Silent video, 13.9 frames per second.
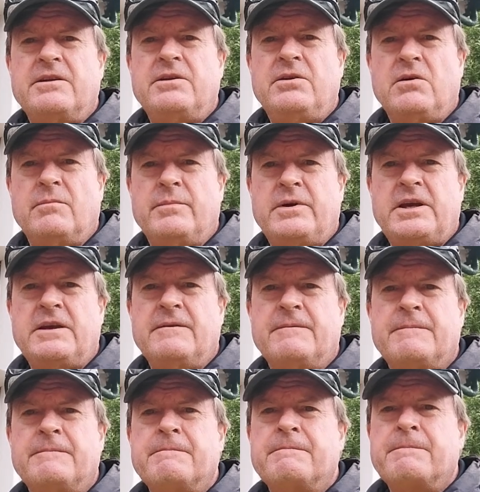not me.
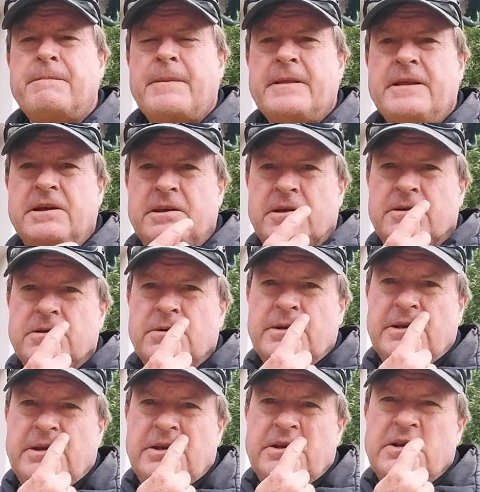That you
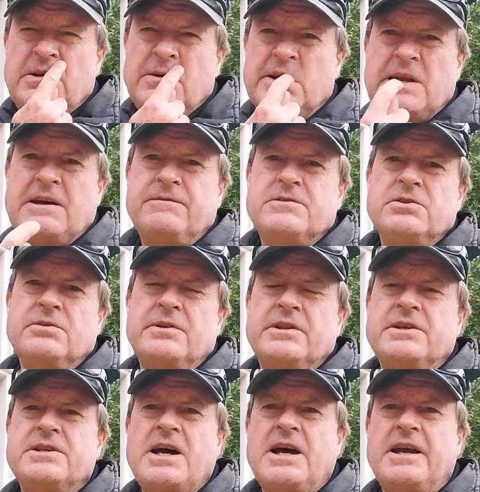can do enough during
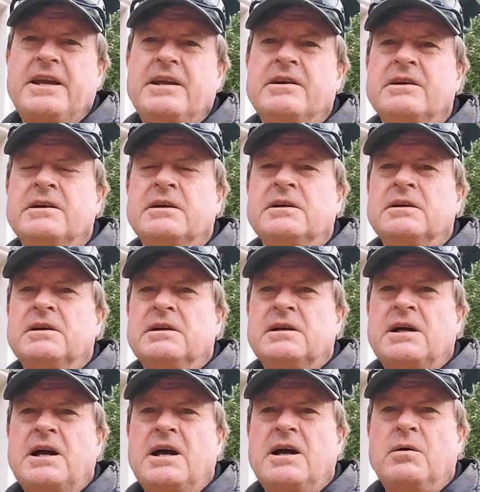the day,
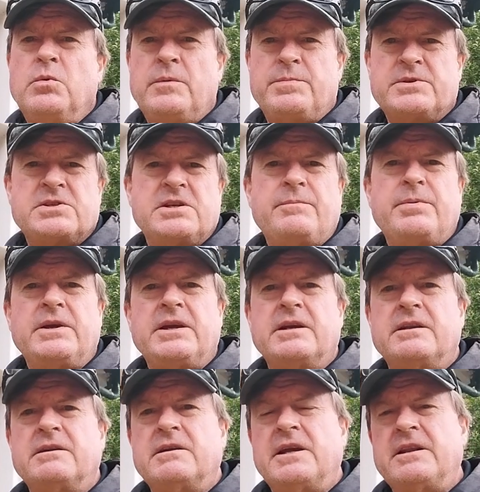
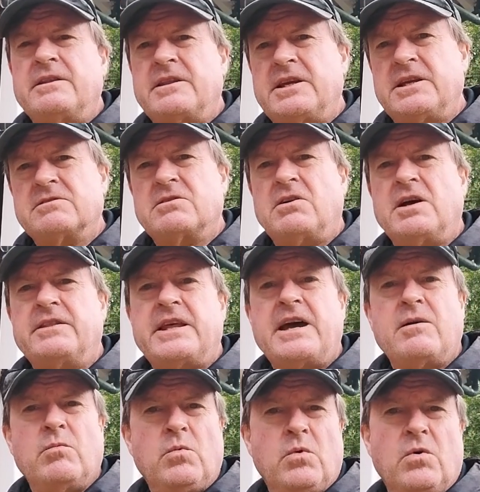whippersnipping and things like
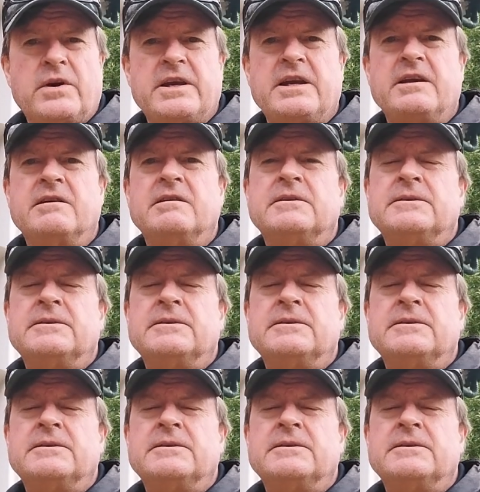that, walking.